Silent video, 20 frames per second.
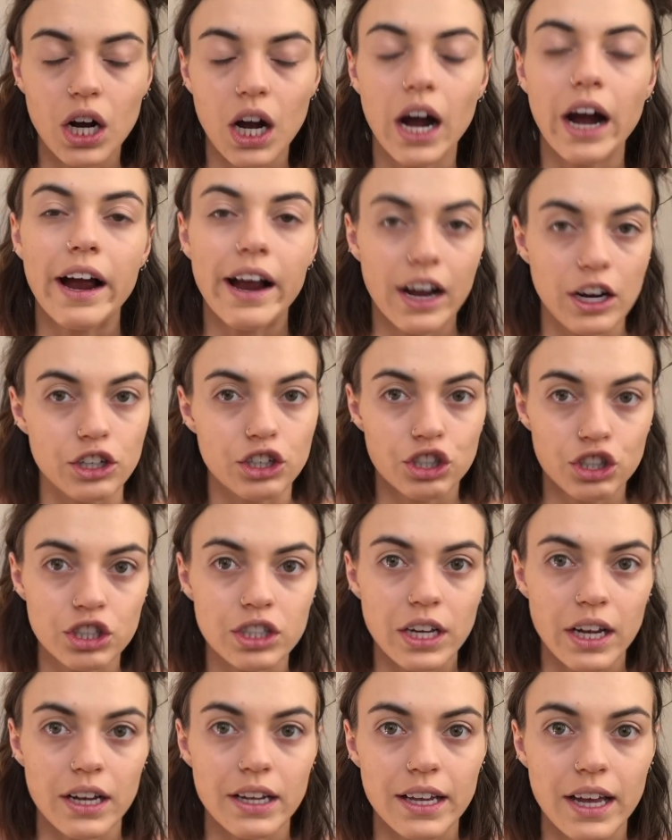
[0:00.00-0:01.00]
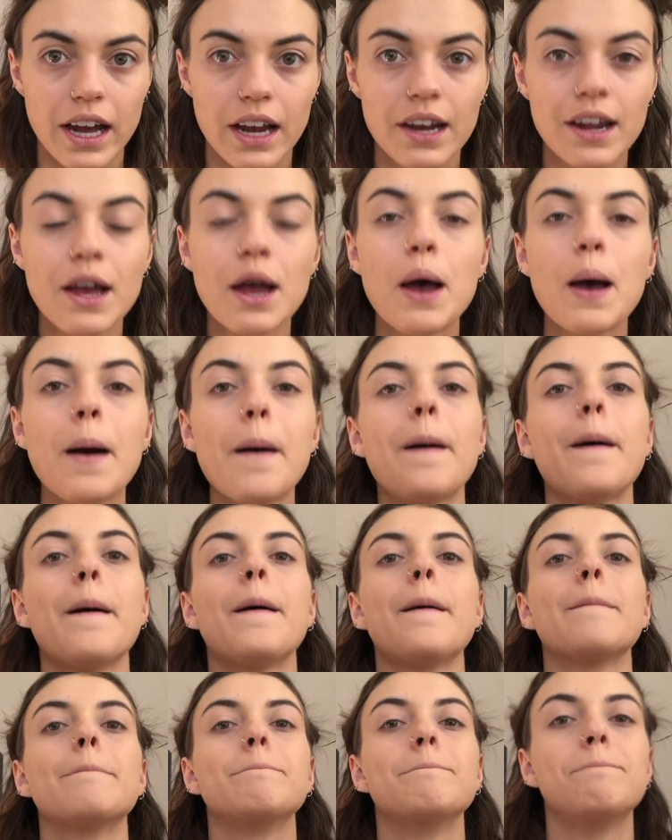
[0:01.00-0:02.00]
I understand that.
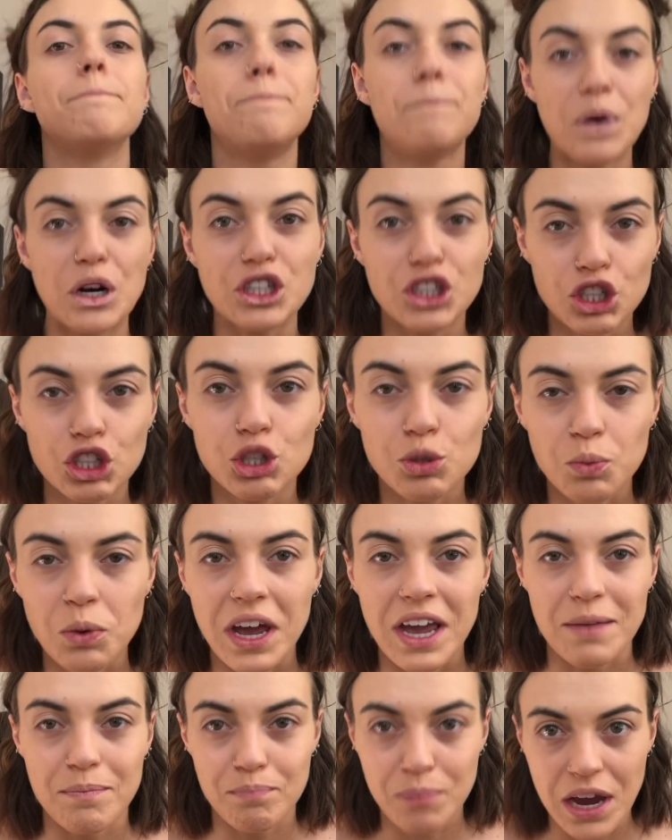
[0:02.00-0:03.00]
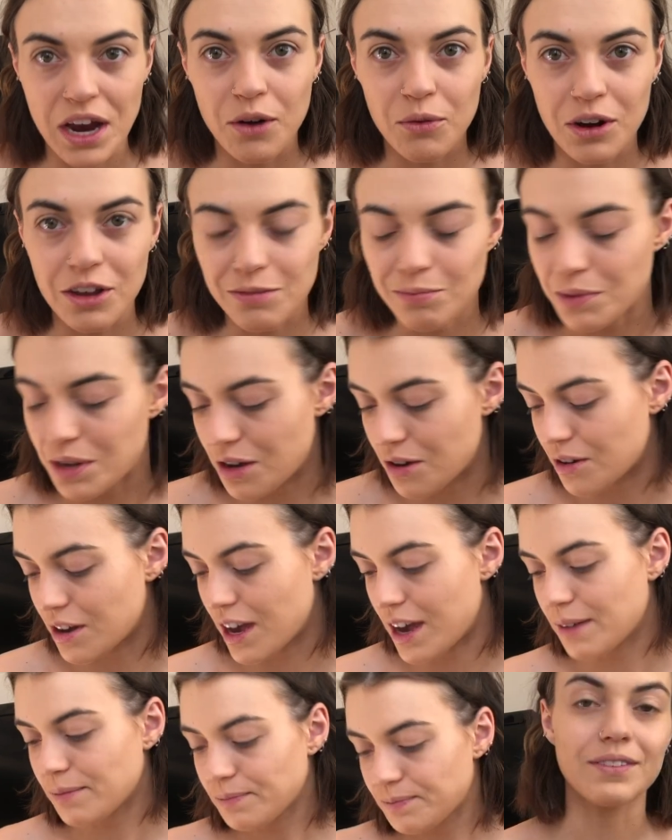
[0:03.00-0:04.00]
But just wait, bear with me,
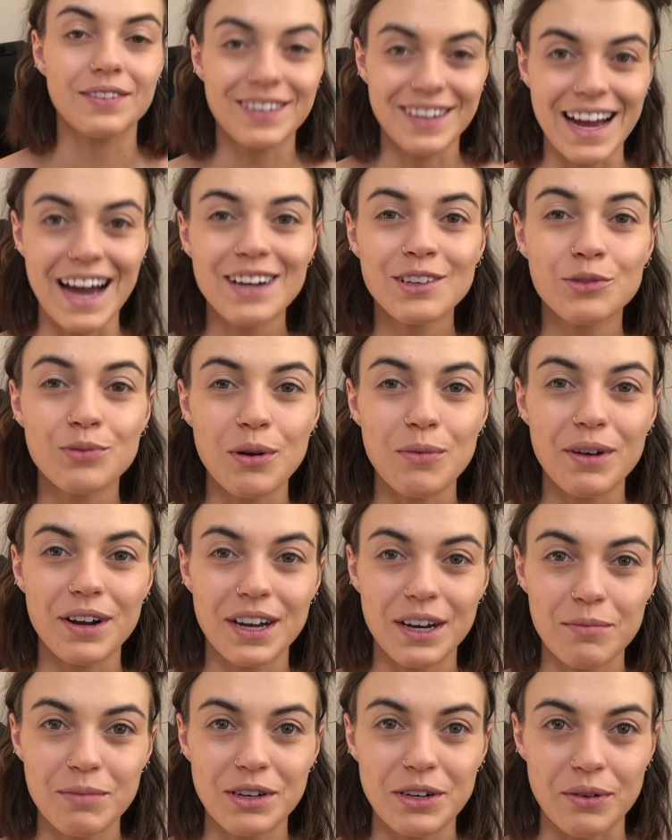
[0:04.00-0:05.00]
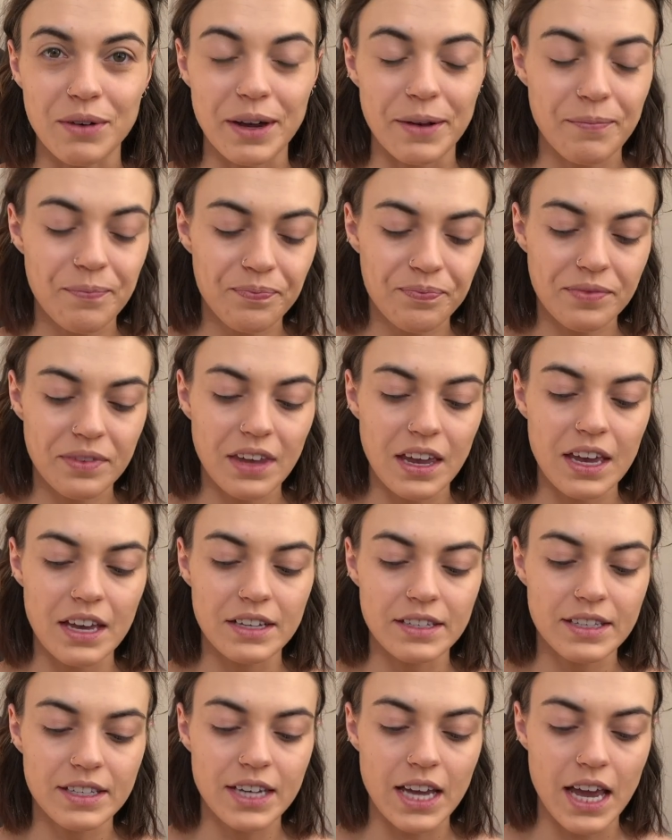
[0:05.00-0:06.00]
okay? Next, what we're gonna be doing
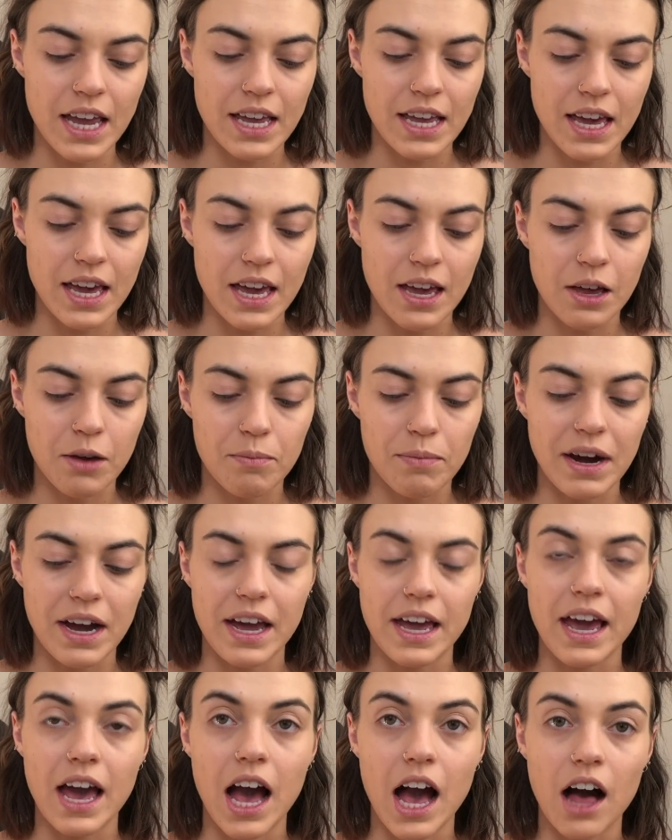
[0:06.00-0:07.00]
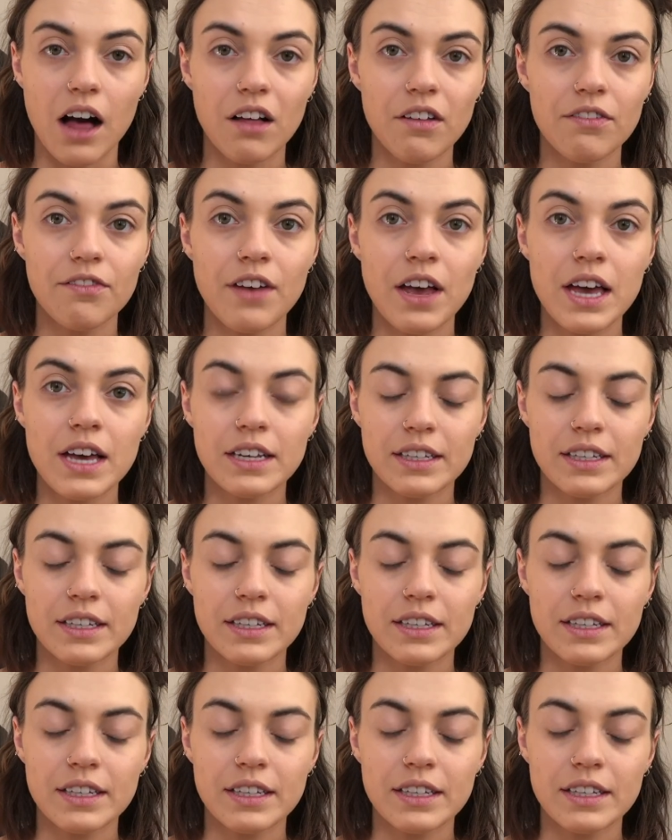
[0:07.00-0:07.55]
is taking my e.l.f.